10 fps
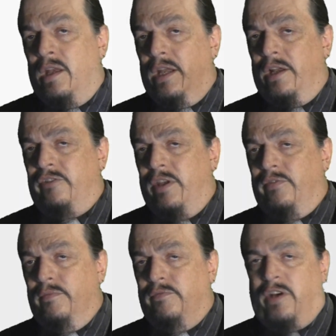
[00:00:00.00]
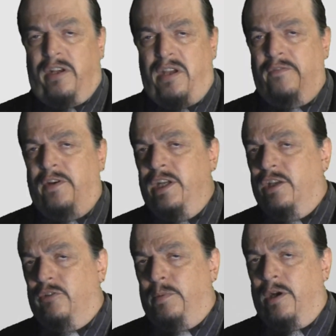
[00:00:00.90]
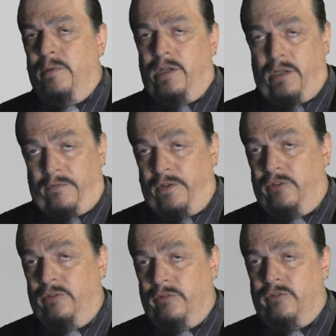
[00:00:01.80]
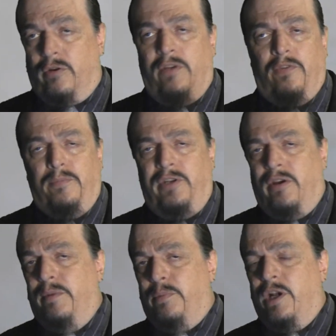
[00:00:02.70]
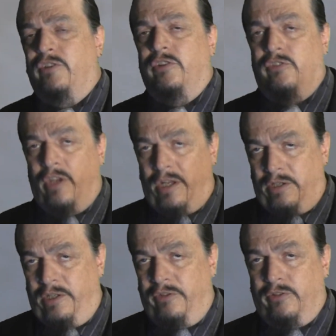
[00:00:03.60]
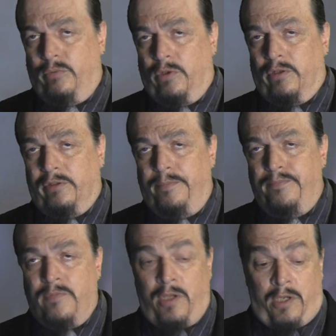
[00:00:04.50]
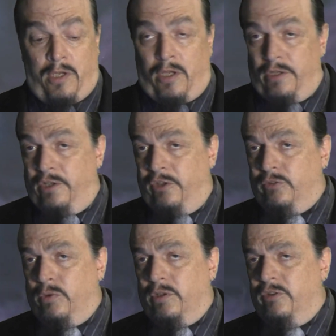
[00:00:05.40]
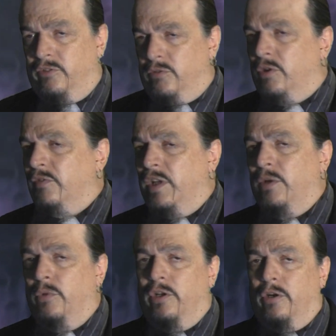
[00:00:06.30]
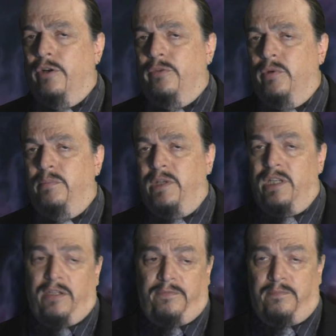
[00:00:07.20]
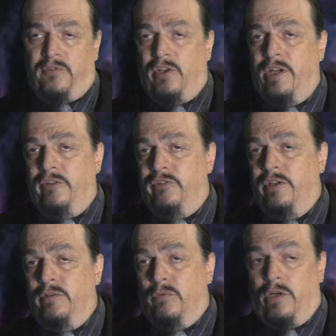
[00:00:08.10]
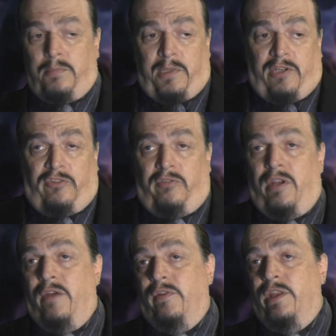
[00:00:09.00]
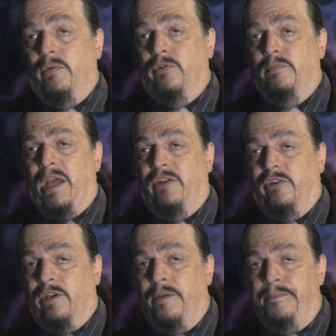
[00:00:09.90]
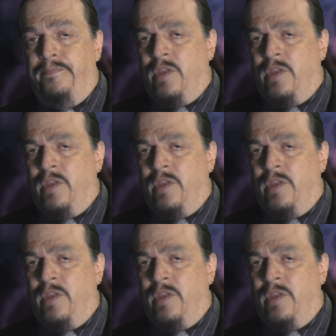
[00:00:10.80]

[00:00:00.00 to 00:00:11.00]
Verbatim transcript: Now let's have some fun. A funny experiment in a fictional story from Terry Pratchett's Discworld. The Discworld is sort of like what Earth would be if science didn't work because everything was magic.